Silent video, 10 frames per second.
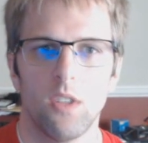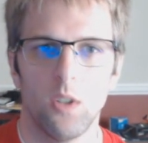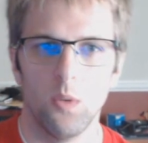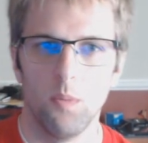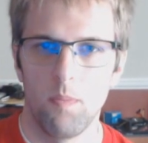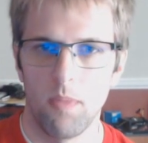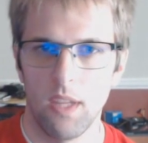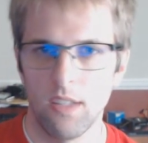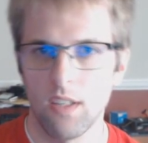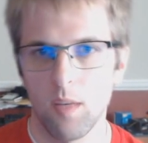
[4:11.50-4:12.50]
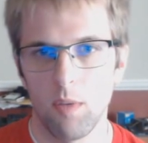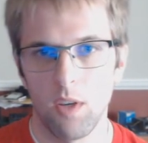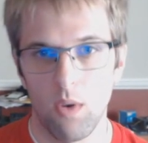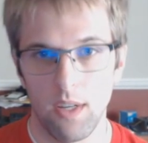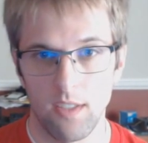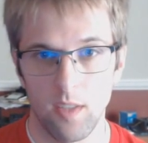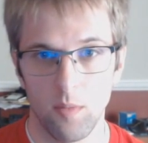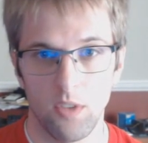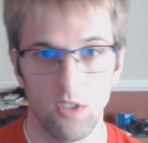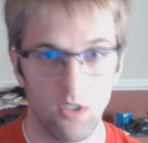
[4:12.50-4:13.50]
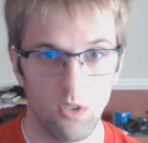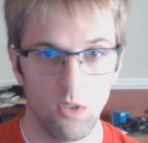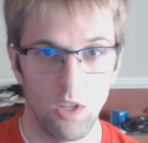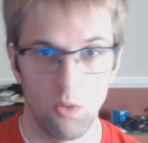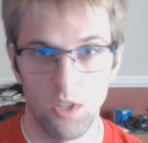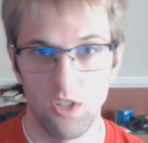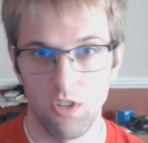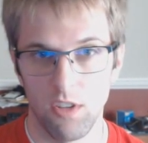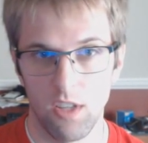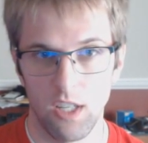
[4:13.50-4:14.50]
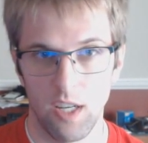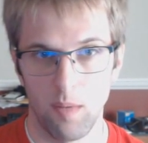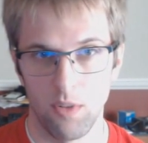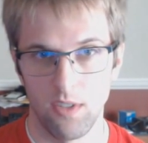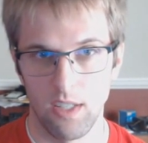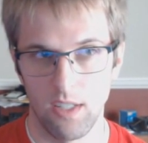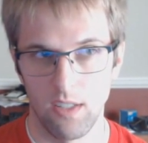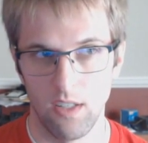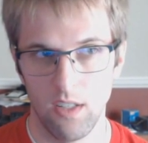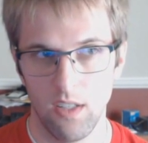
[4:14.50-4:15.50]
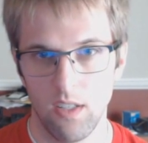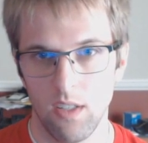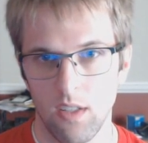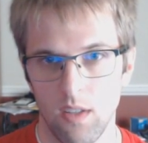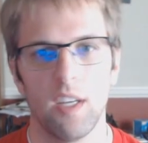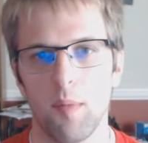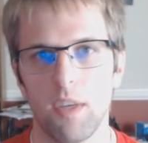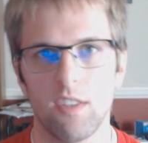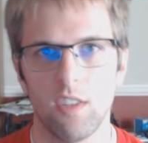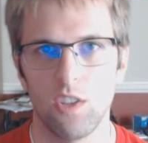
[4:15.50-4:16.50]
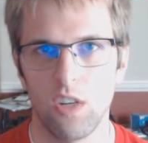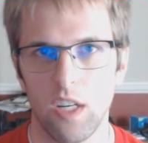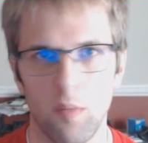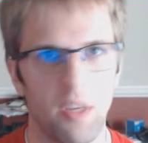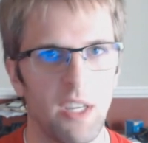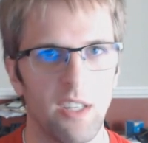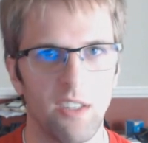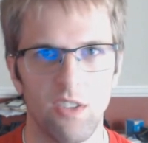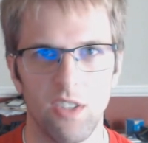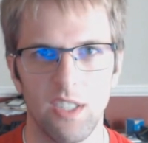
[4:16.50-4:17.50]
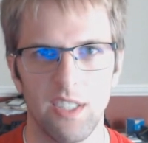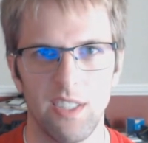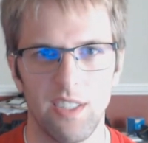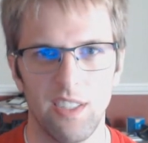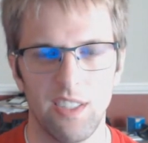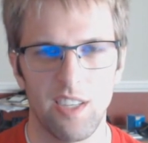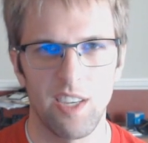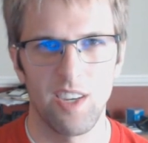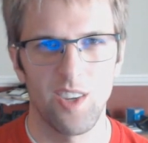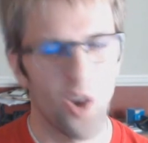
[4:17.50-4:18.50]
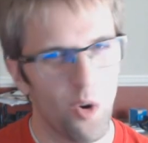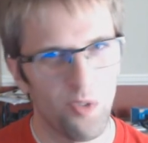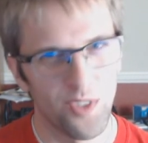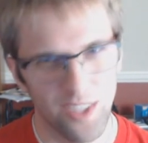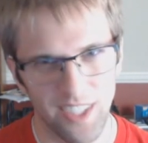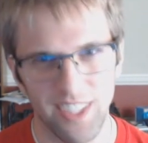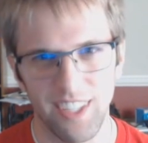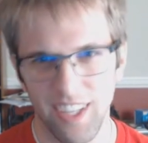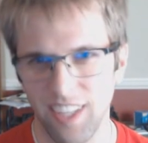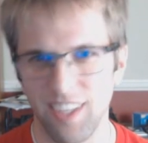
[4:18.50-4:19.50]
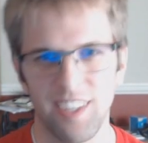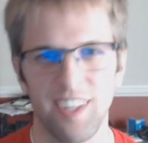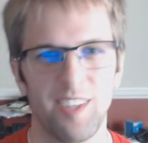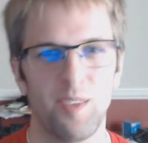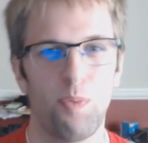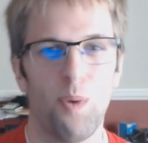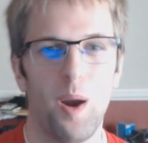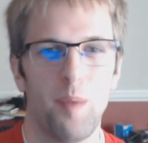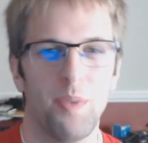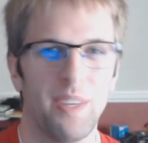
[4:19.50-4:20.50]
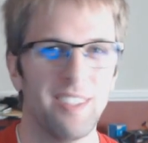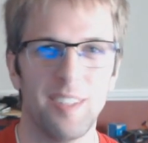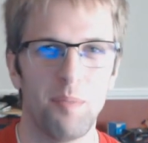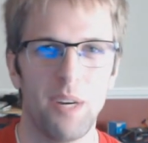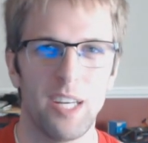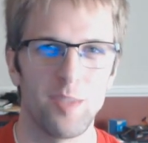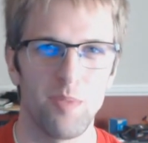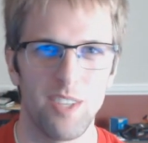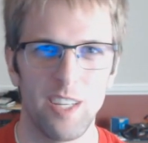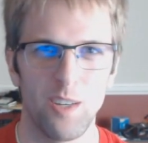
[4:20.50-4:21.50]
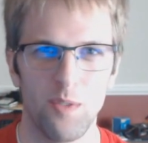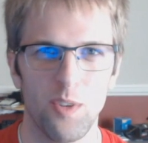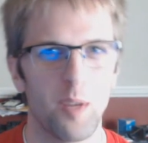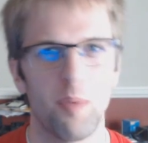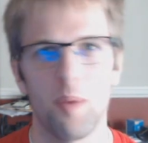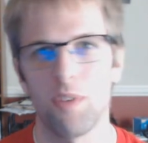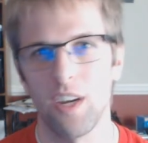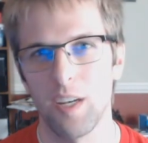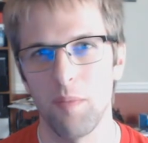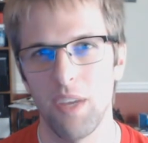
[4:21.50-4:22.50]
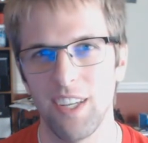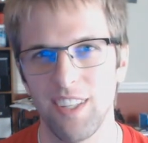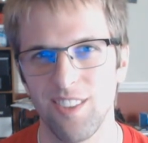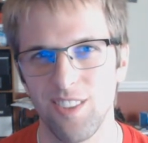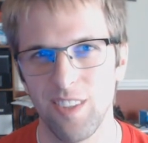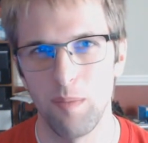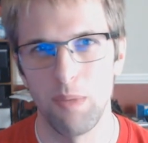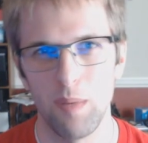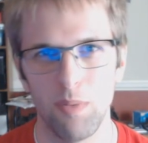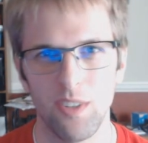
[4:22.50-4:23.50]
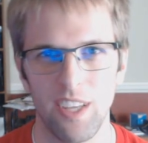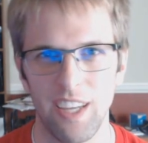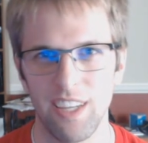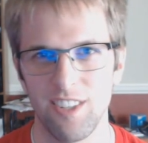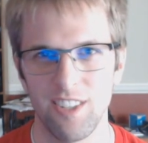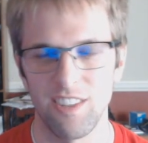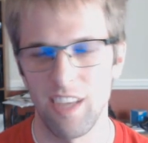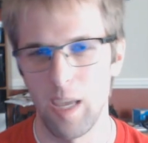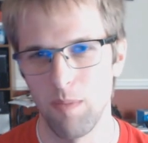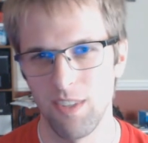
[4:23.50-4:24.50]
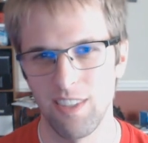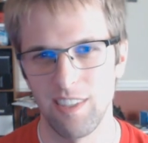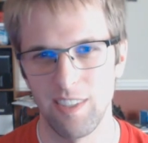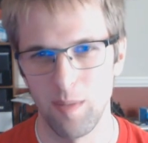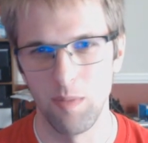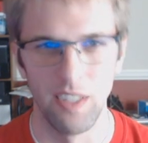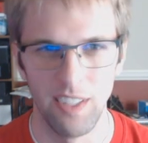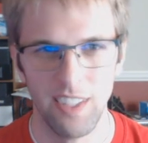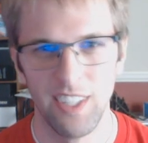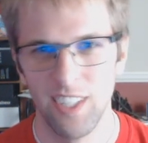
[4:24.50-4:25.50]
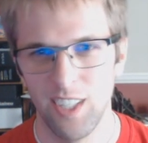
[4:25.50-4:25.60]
So it's going to be quite similar to the original thing I presented. I'm basically trying to make it so that hopefully, and this probably is an impossible thing to avoid, but I'm trying to make it so that people can't just game the system and